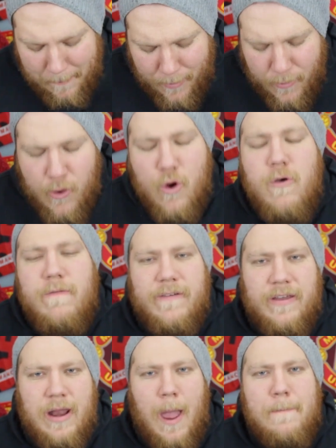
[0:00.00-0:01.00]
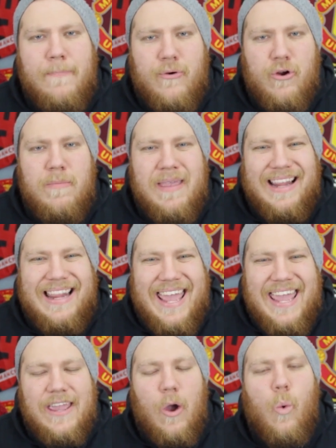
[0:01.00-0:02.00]
Proven Premier
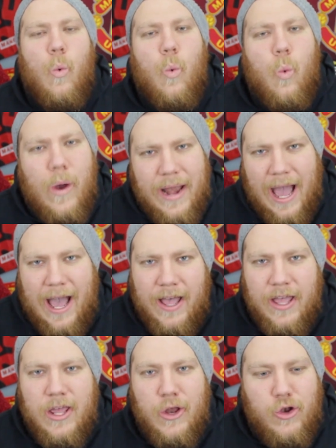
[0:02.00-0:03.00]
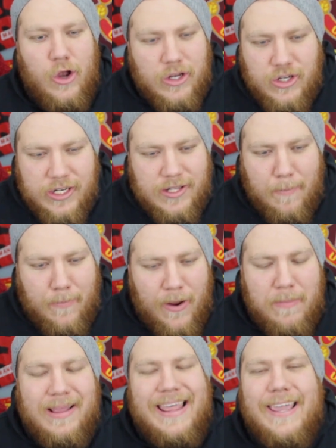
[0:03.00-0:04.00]
League winner. Not just
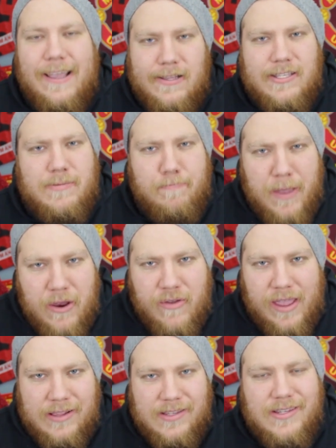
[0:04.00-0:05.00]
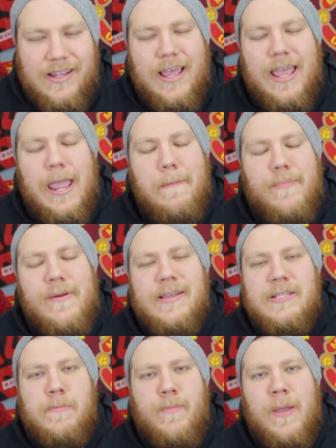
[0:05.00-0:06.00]
Premier League experience, he
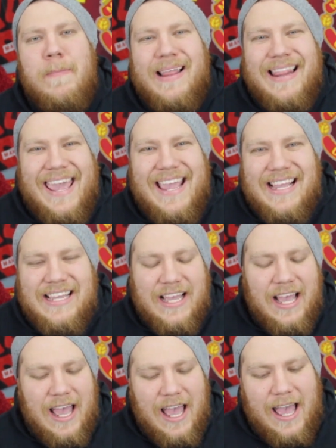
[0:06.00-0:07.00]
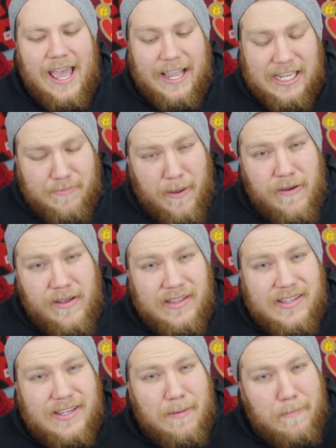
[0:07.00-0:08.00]
brings Premier League
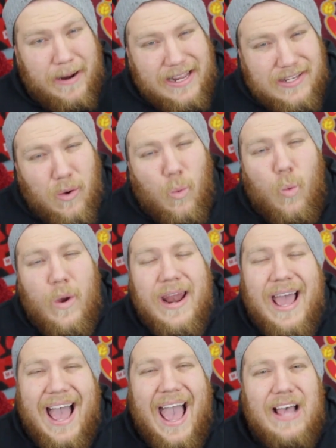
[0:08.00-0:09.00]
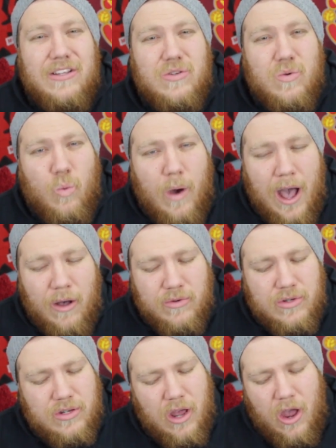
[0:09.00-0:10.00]
experience, but he's a winner as well.
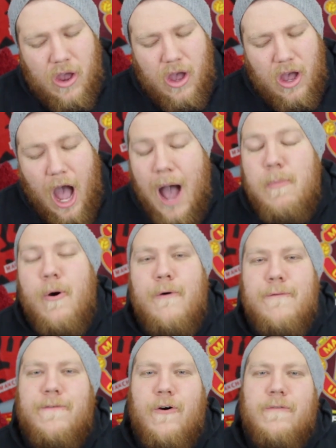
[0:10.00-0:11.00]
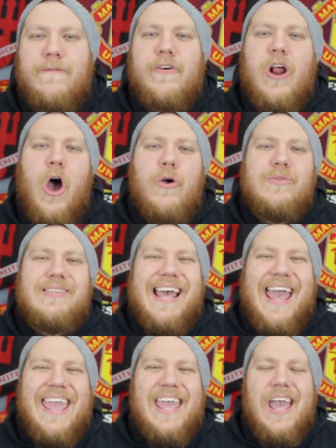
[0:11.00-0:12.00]
So I'm all for the
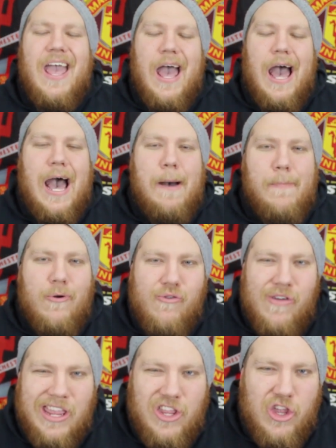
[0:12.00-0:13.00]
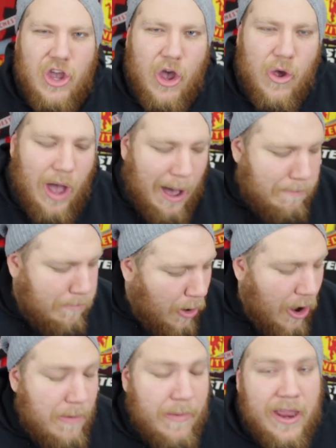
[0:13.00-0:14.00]
Jose Mourinho
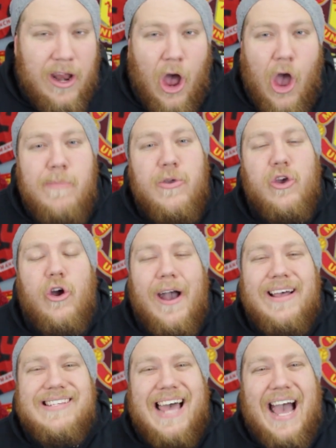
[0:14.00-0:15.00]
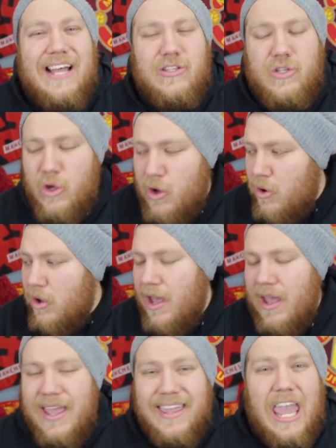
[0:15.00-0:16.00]
appointment. I hope you guys are too.
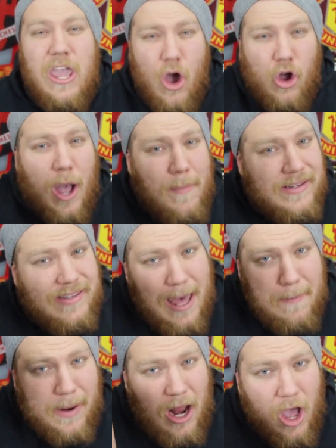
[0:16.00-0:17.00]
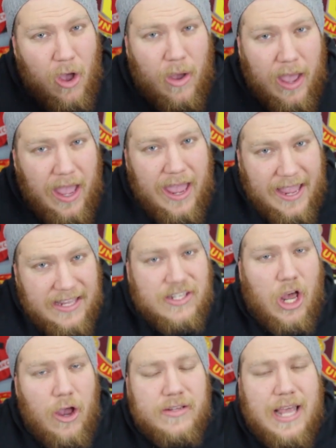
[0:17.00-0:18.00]
Get your comments down below. Is
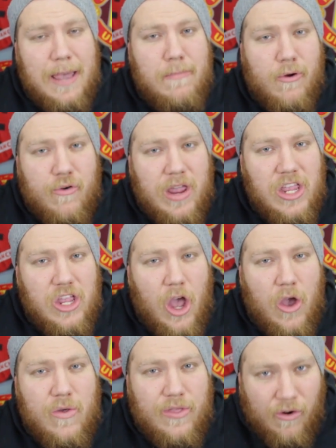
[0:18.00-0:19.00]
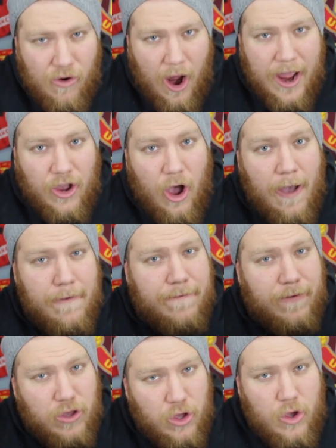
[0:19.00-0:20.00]
Jose Mourinho the right guy
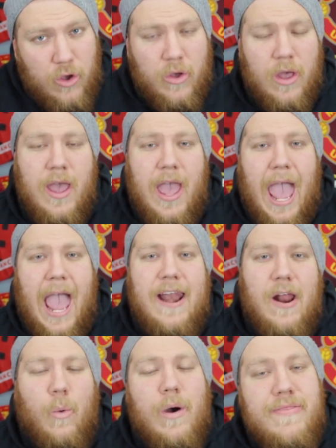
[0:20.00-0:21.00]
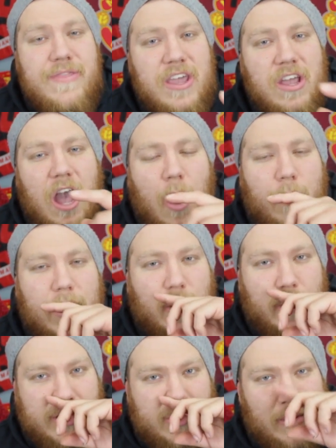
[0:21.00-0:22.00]
for you? And one question I want
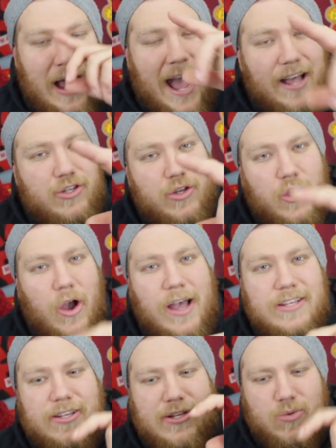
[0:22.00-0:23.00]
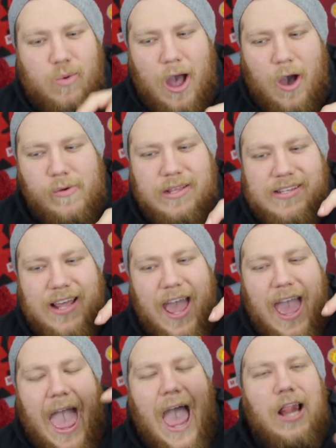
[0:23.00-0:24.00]
to ask you guys as well is,
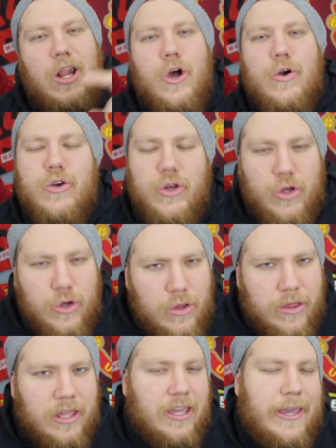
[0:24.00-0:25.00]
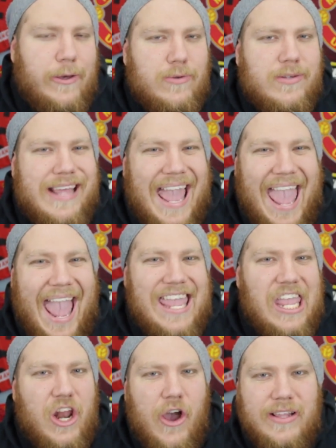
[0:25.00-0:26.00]
how long do you think he'll stay
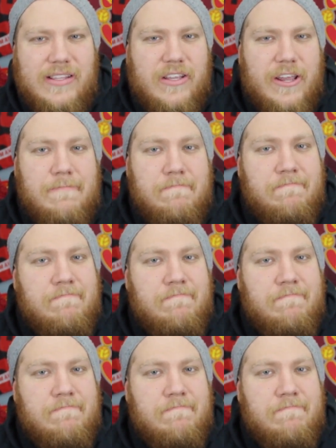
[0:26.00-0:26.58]
at United?